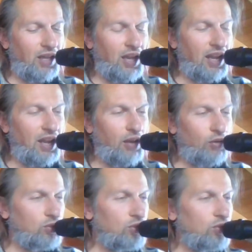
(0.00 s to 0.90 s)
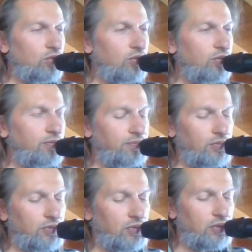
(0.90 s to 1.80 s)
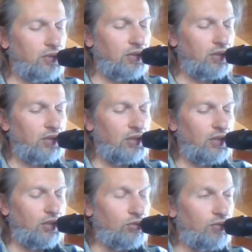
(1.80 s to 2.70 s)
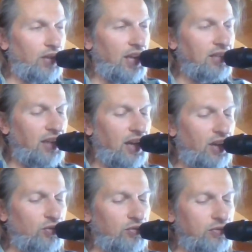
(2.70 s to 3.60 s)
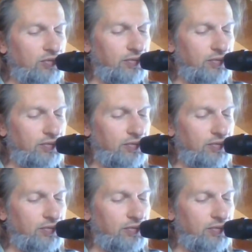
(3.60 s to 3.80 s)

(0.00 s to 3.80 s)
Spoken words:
and I want you to write down